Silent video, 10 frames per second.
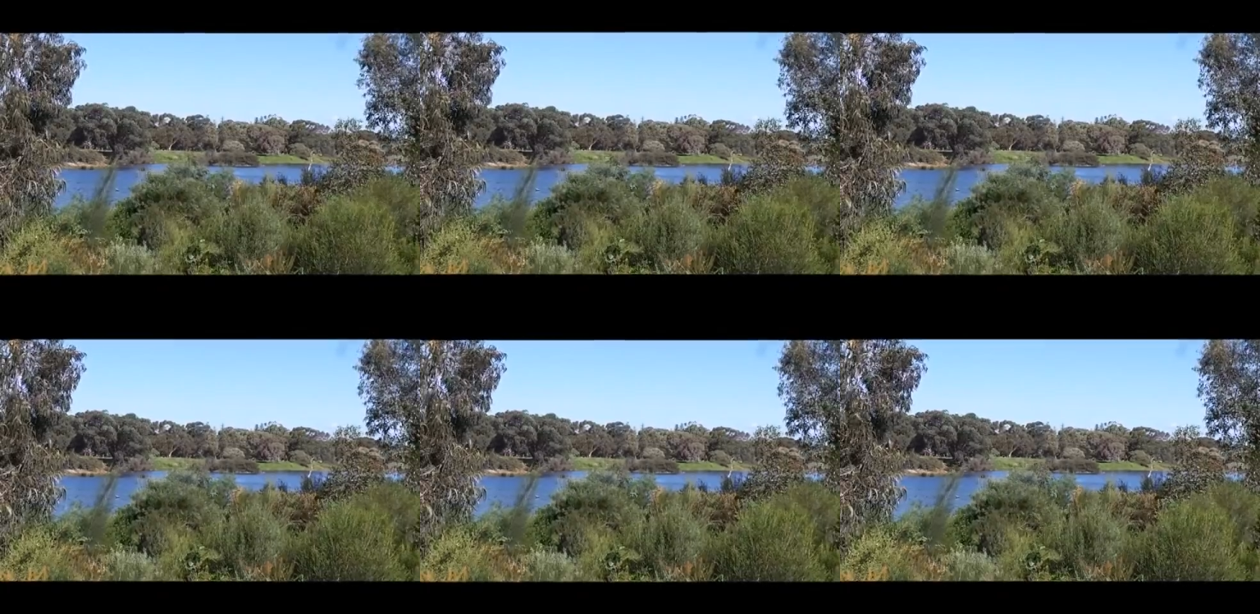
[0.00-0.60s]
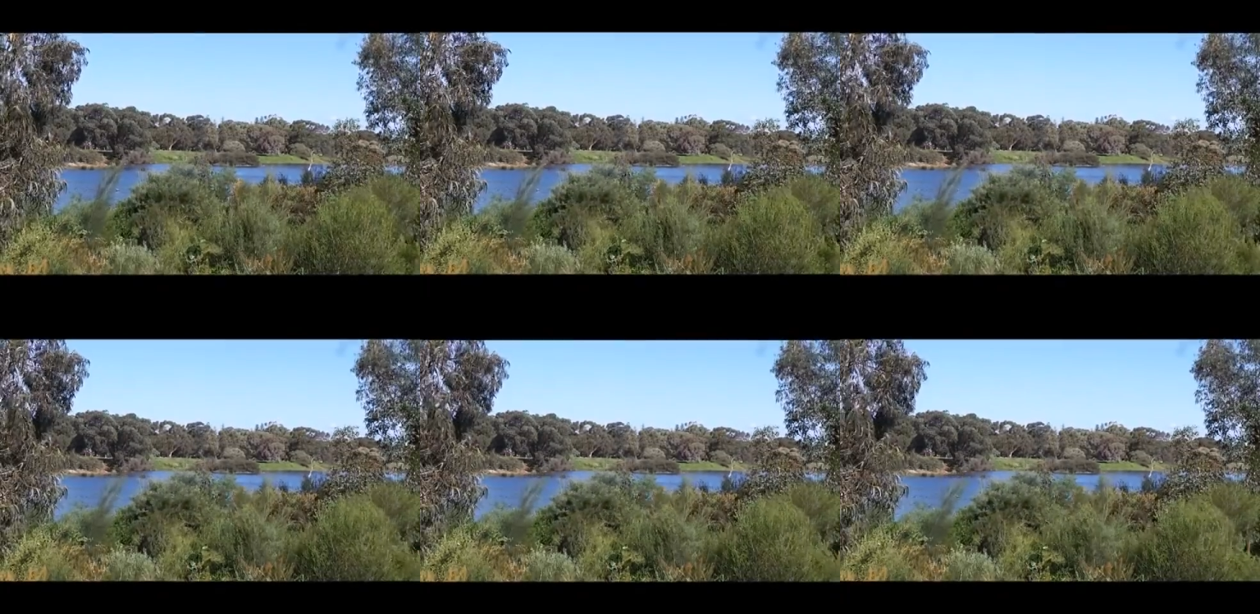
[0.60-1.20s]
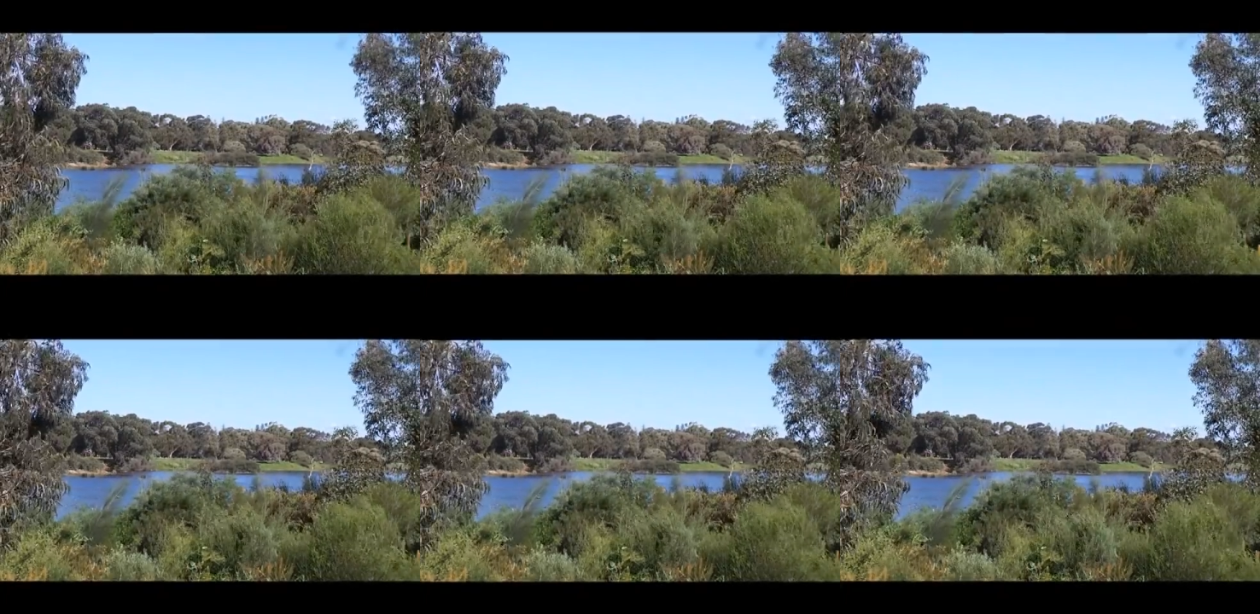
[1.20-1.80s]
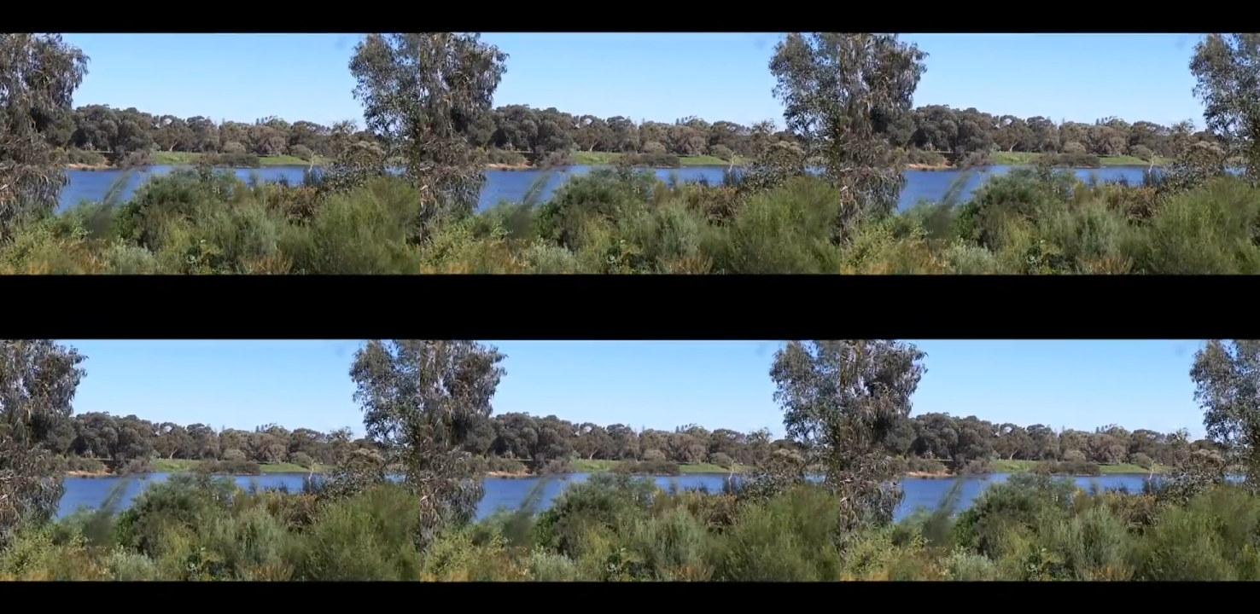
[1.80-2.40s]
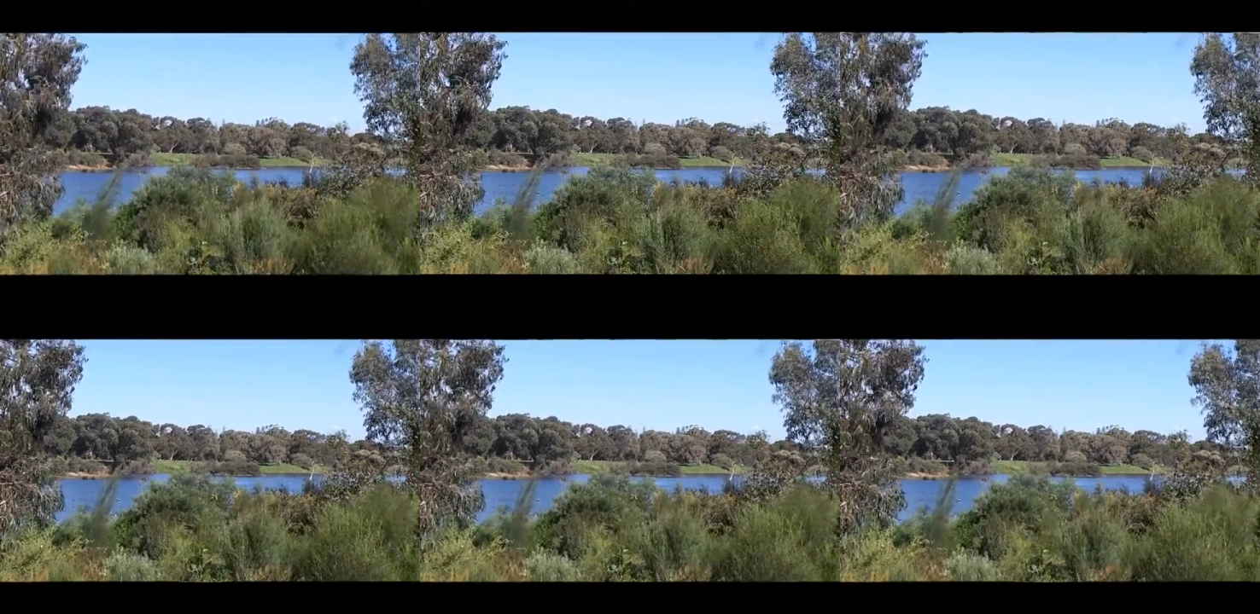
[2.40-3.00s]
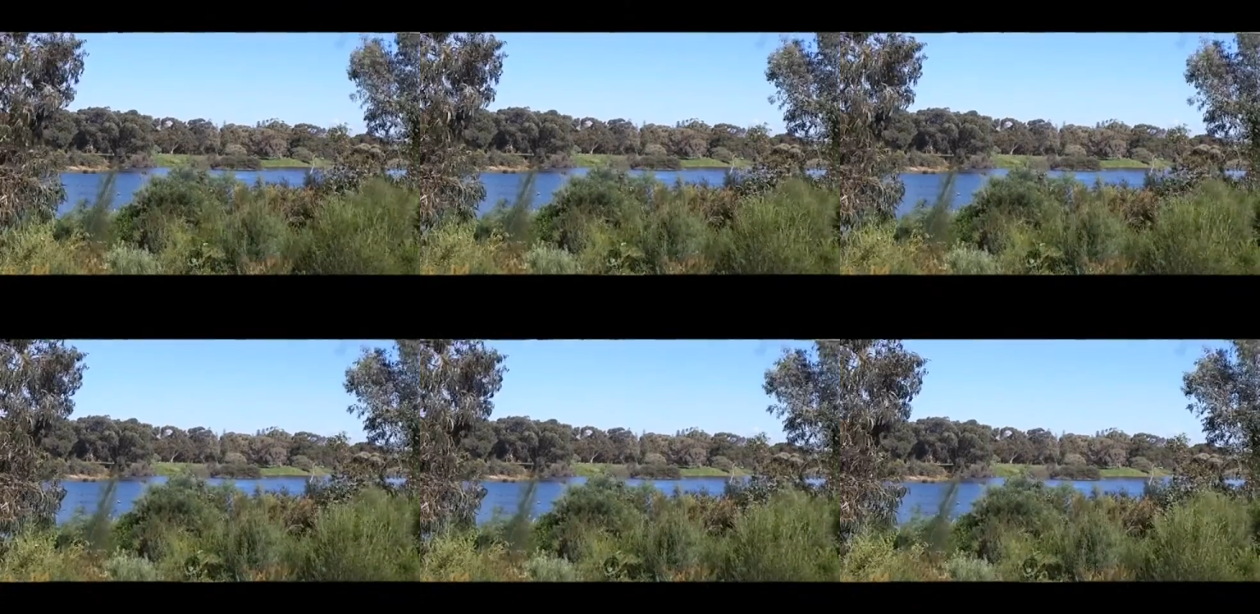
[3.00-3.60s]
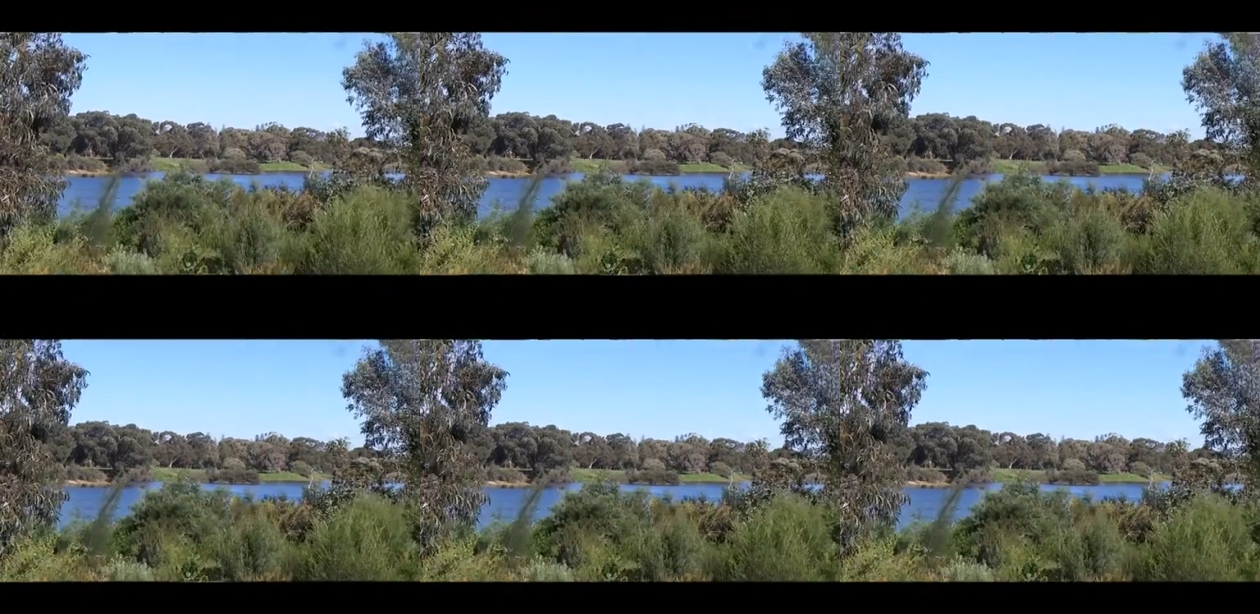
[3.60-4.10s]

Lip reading: (no speaker visible)